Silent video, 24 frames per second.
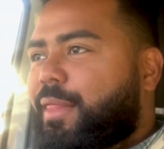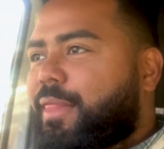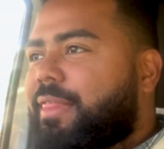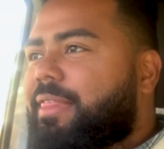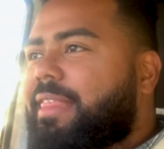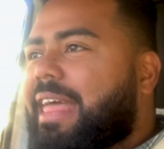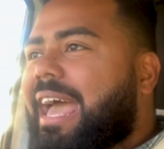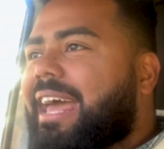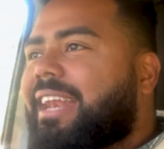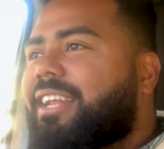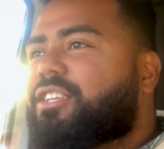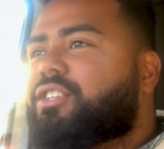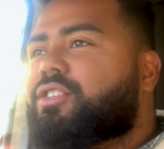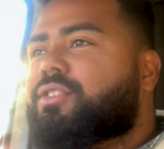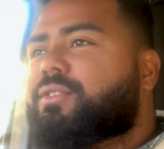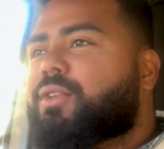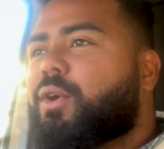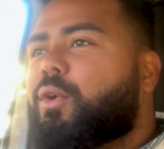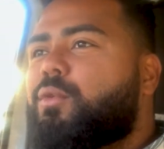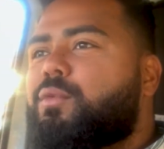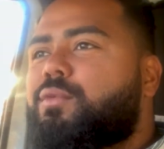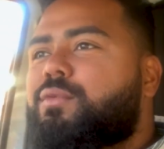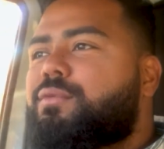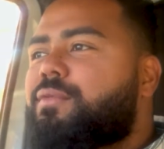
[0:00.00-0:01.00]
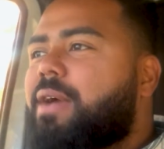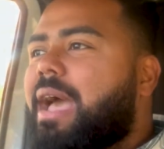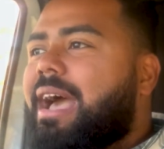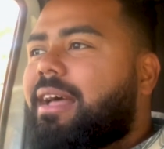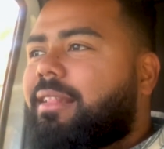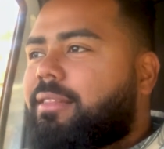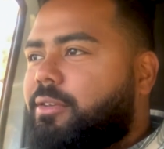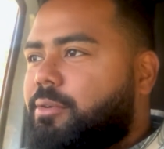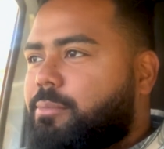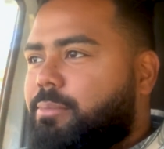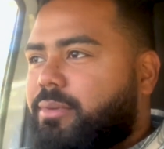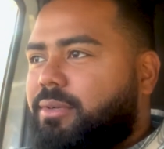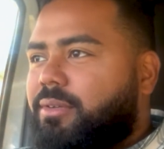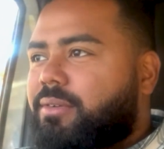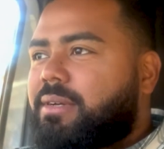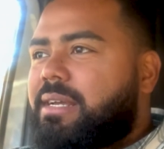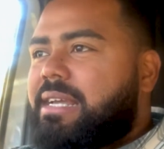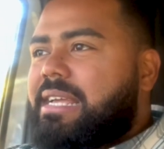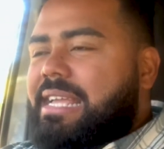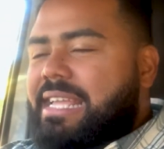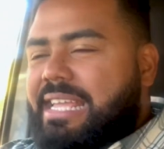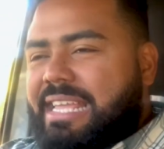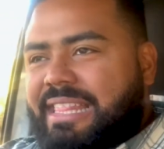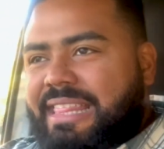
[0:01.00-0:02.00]
That is so valuable
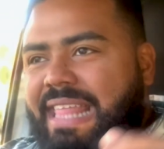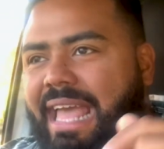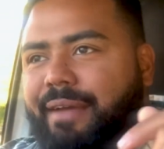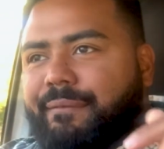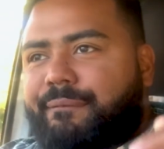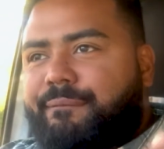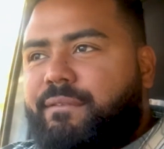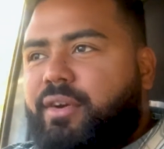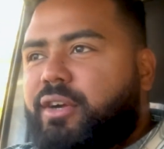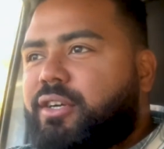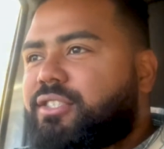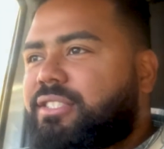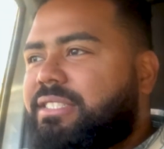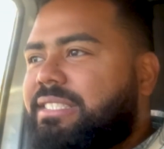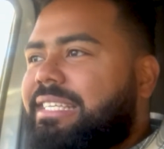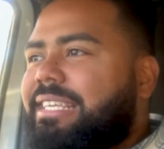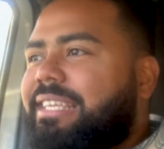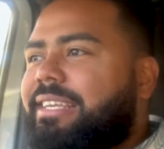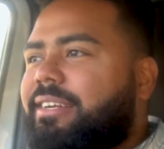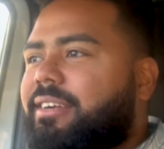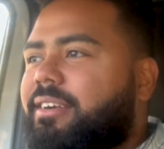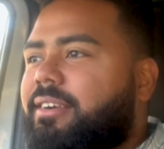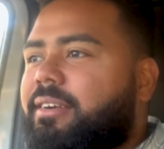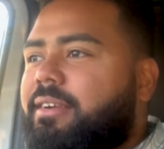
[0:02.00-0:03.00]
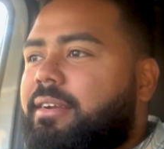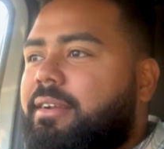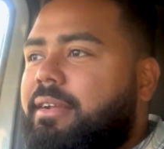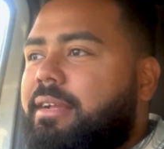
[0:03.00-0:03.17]
in that first year.